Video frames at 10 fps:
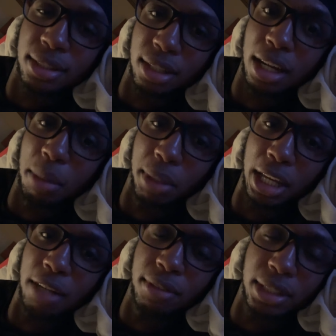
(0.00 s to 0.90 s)

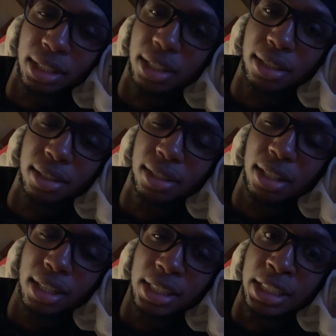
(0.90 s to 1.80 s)
having sex,
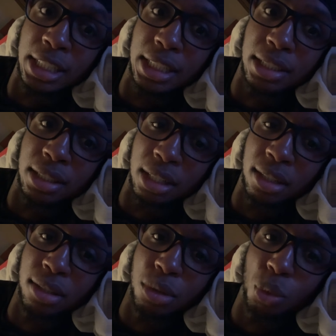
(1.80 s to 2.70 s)
she is
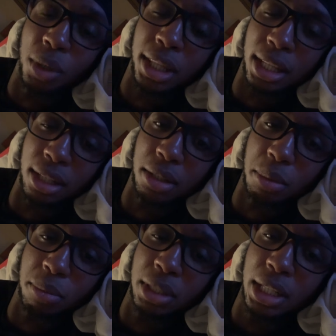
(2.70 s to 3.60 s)
done with him.
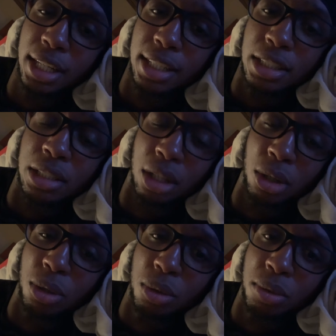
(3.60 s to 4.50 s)

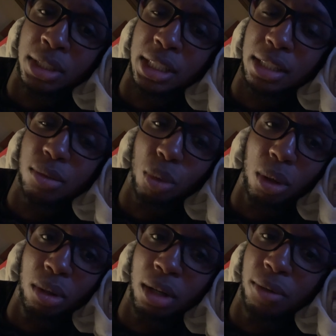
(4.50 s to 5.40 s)
So she's
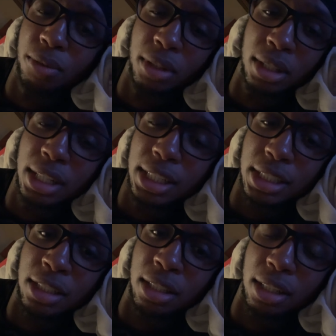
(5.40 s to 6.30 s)
roll over,
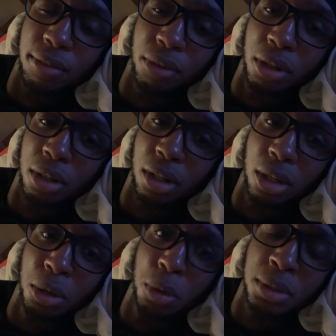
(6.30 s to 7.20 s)
she's looking for her
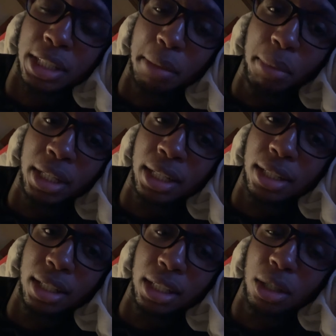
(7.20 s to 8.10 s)
clothes
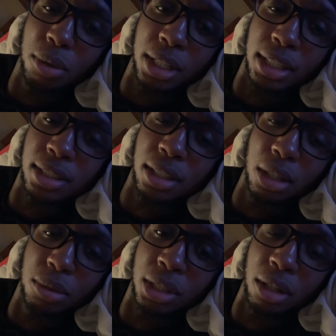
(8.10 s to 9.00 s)
immediately, no kissing,
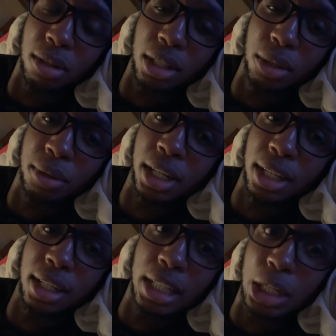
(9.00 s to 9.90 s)
no talking, no
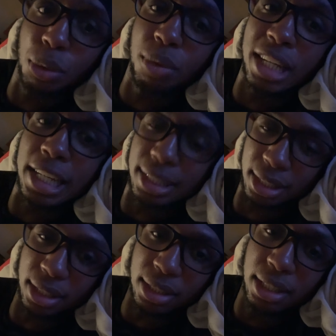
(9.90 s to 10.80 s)
cuddling, no nothing.